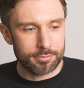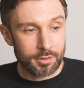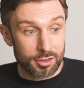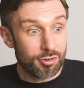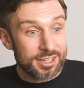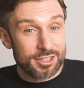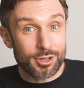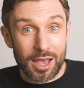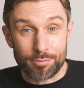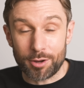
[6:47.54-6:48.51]
The reason you
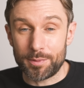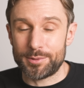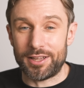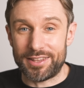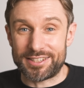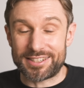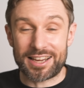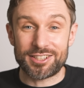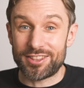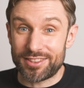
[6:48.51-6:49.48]
get problems like this is
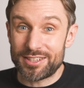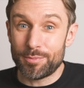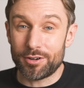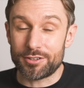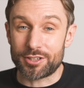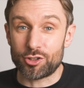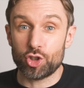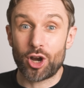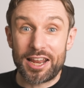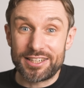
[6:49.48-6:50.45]
actually that these models are
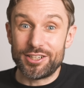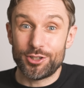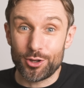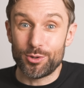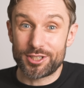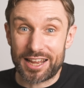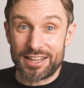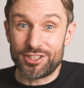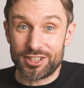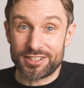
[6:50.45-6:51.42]
trained in 2
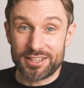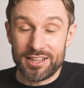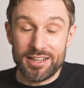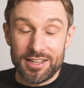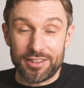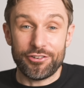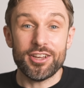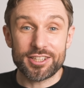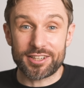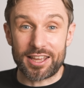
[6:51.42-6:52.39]
stages. The
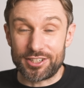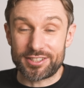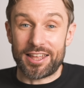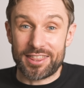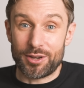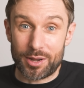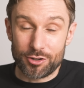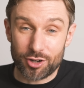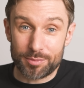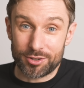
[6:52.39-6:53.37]
first stage is that thing where you
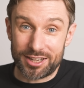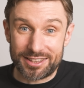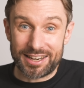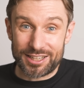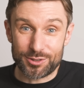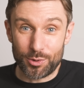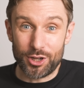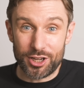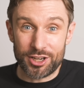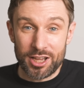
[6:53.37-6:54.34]
try and predict the next
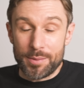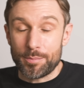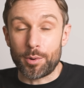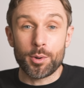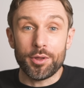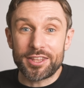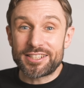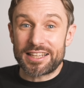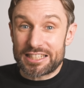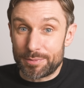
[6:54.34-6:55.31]
word, but we want these
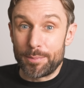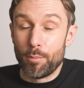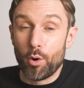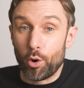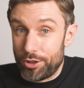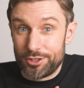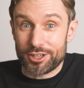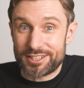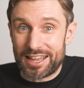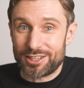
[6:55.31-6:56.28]
things to be more than
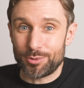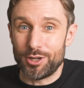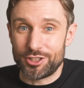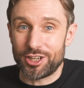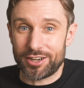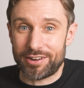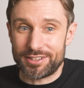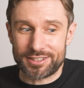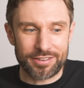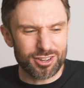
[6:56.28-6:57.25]
just next word
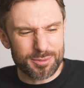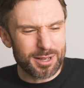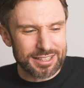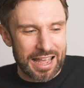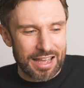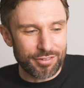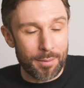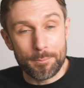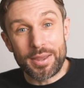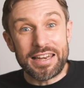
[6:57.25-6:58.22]
generators. They've got to be able to have a
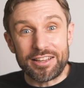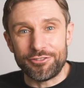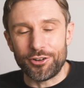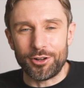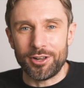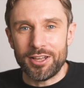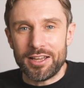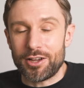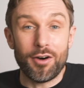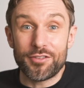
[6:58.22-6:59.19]
meaningful
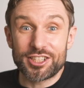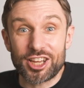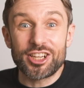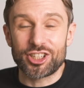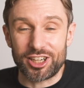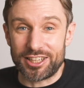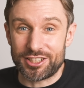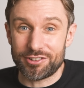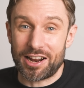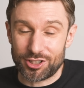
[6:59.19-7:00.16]
conversational
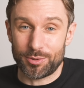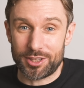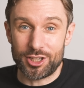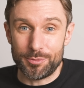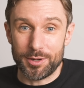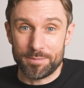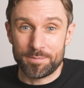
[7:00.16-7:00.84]
interaction with a human.